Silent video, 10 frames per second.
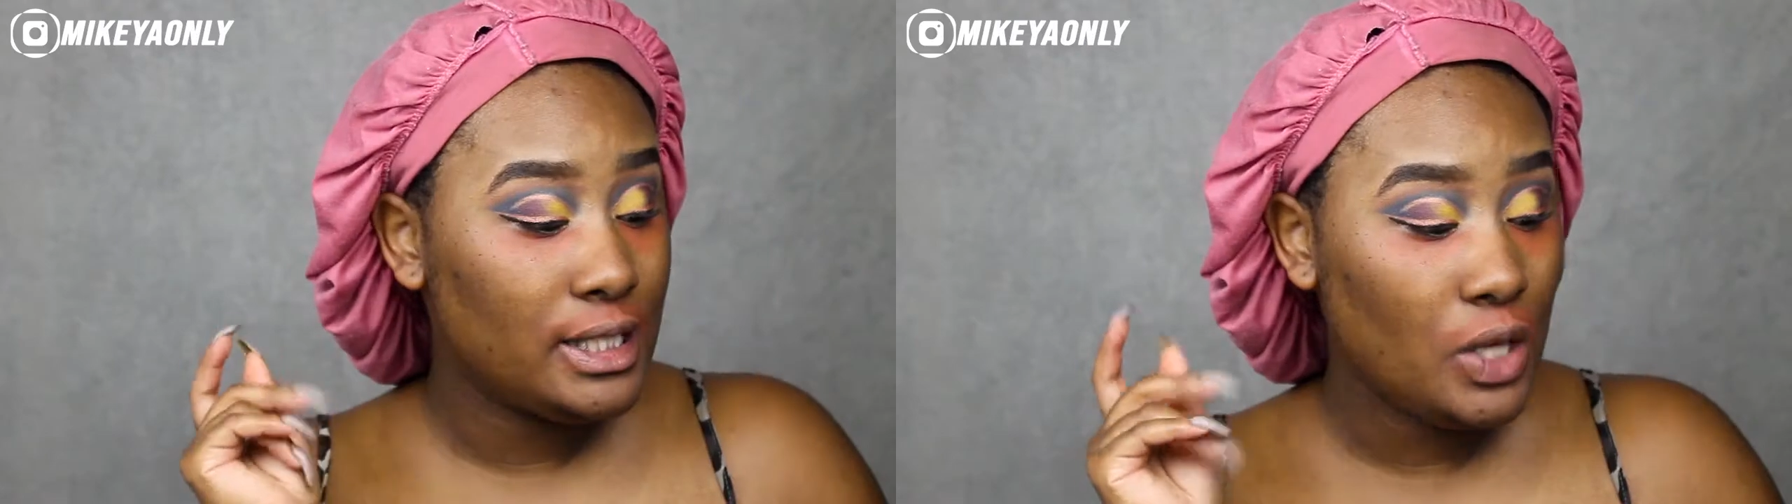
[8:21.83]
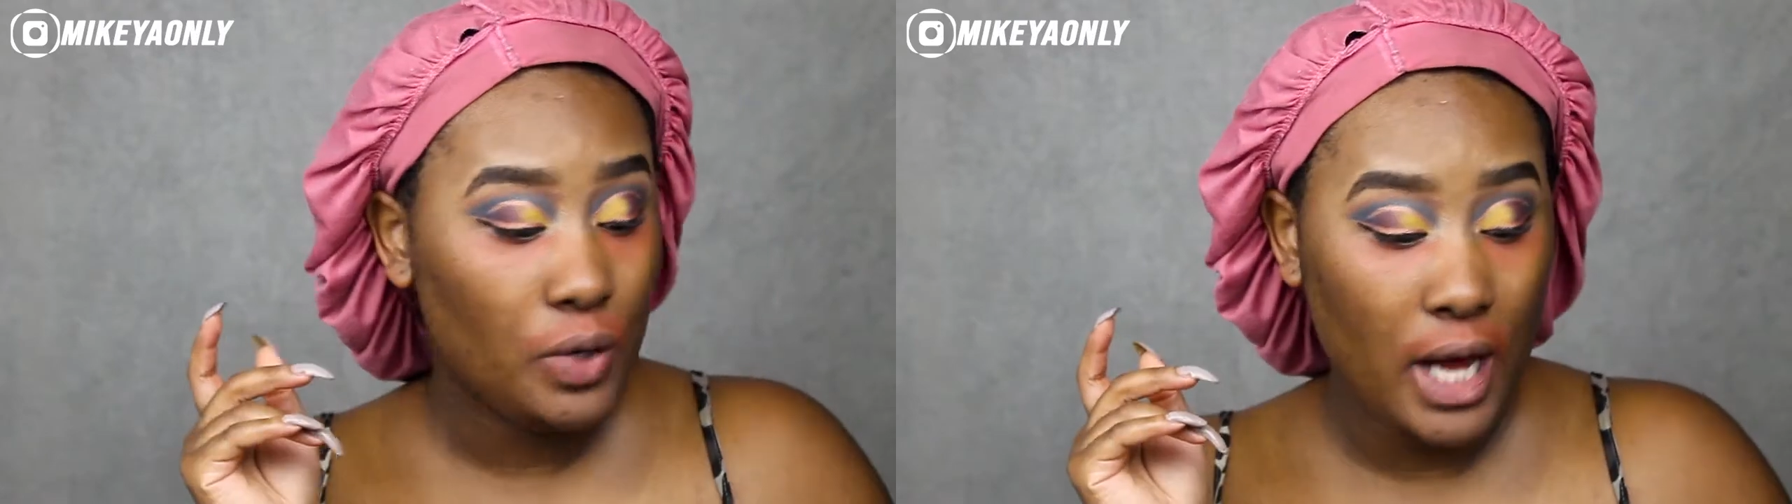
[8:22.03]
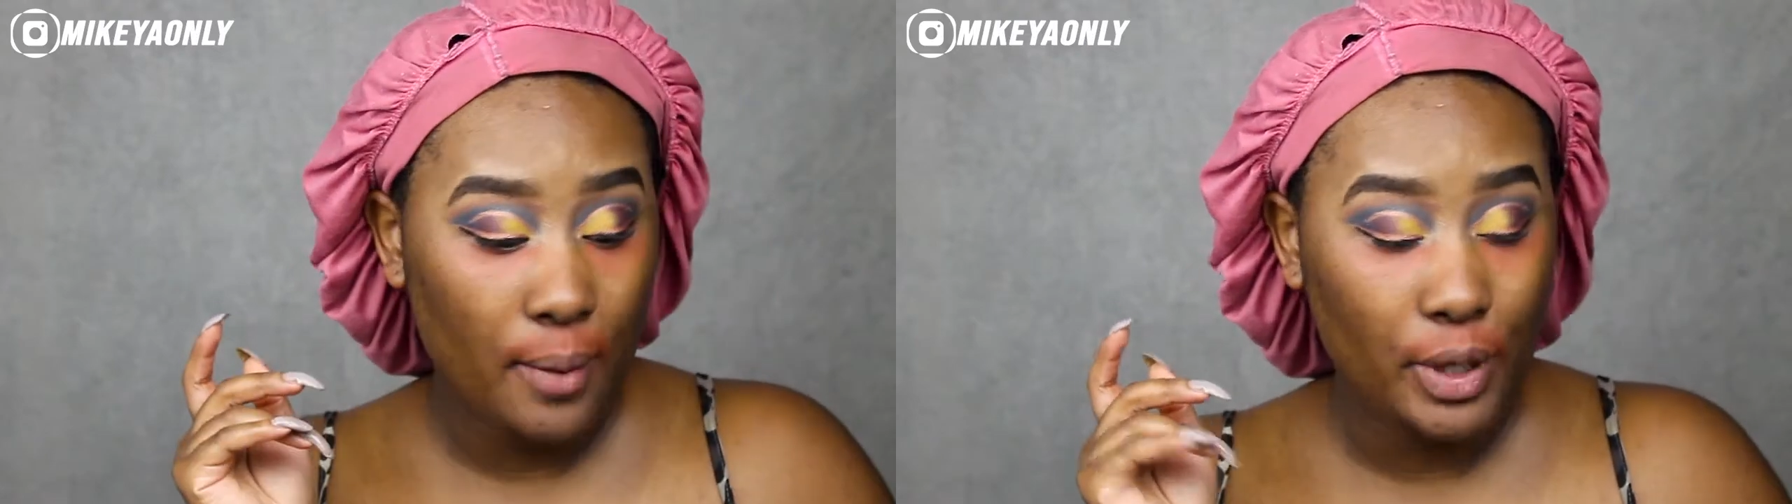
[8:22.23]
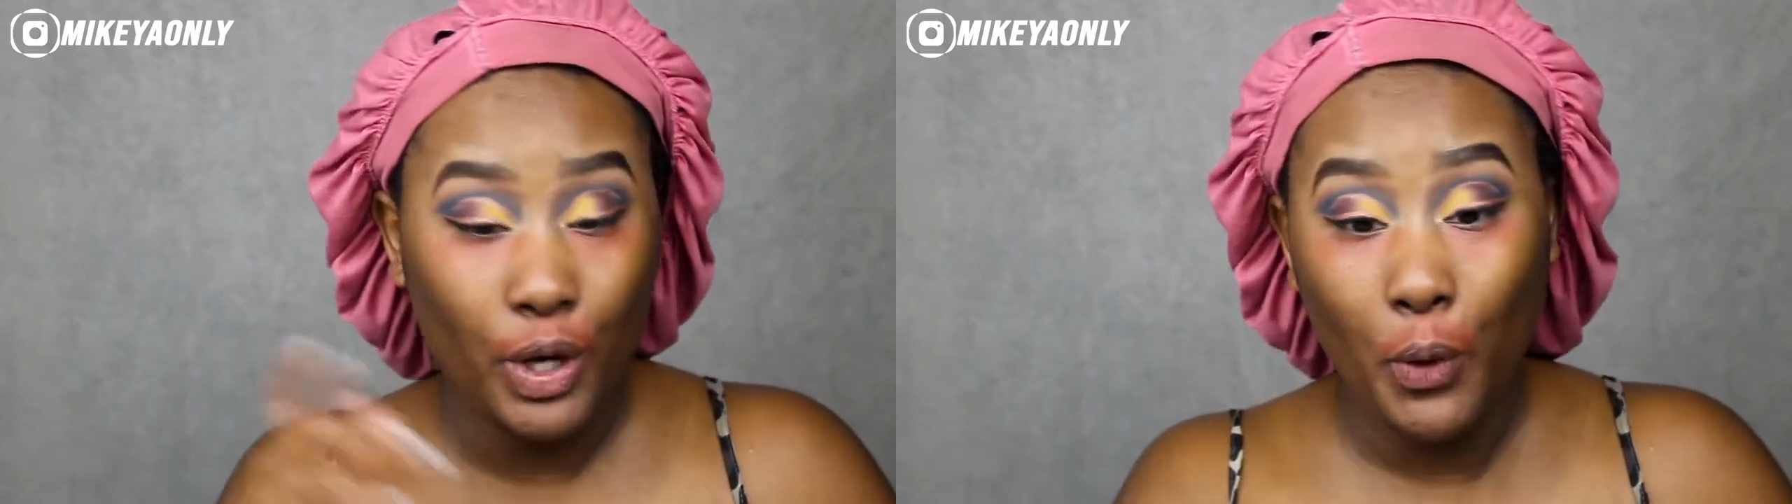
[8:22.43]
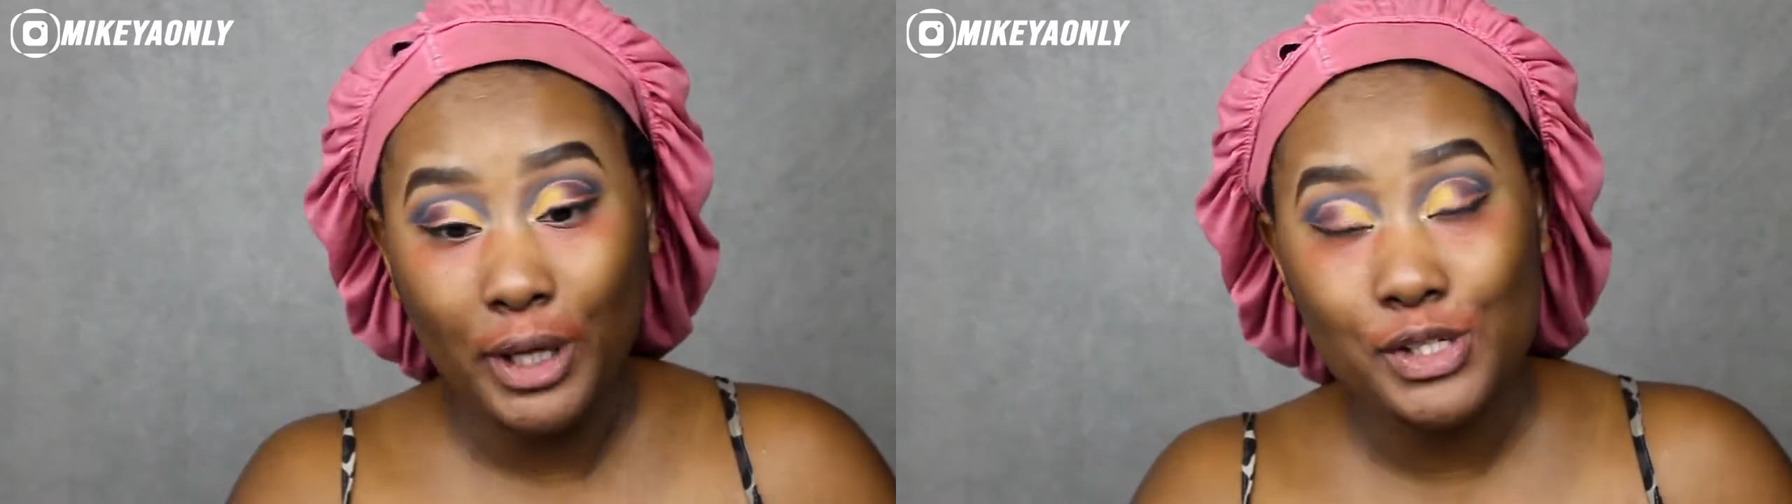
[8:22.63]
And so now I'm going to
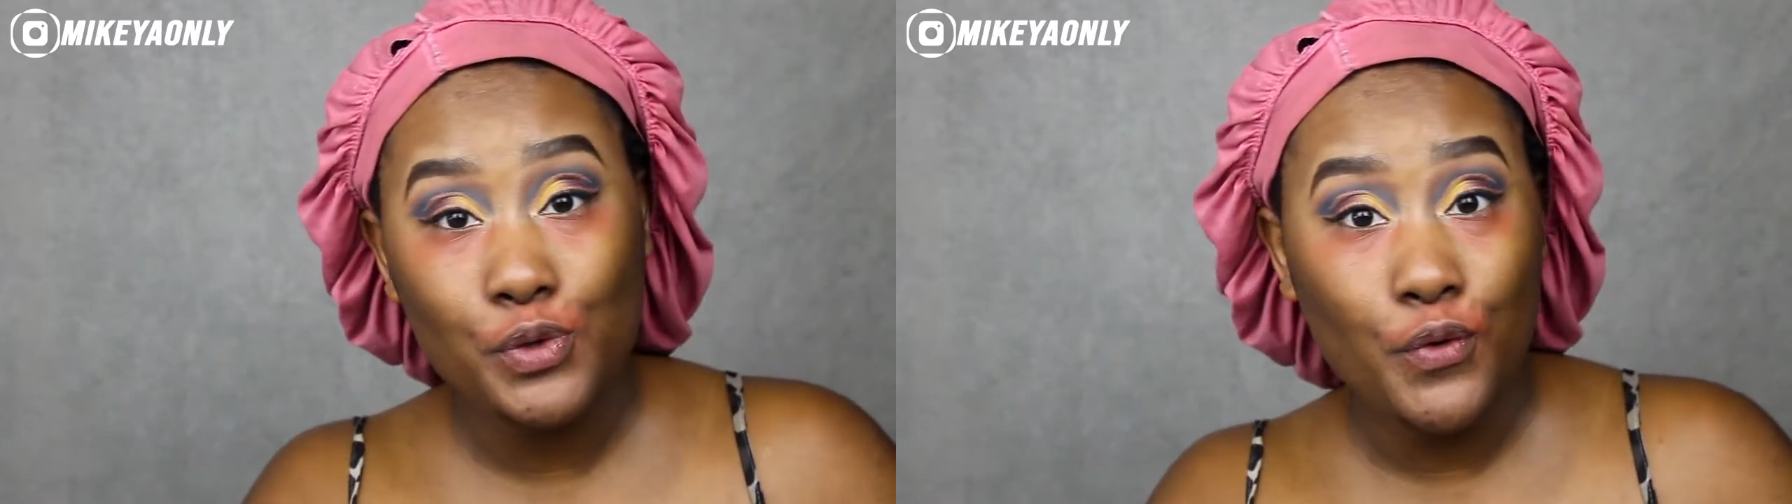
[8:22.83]
go into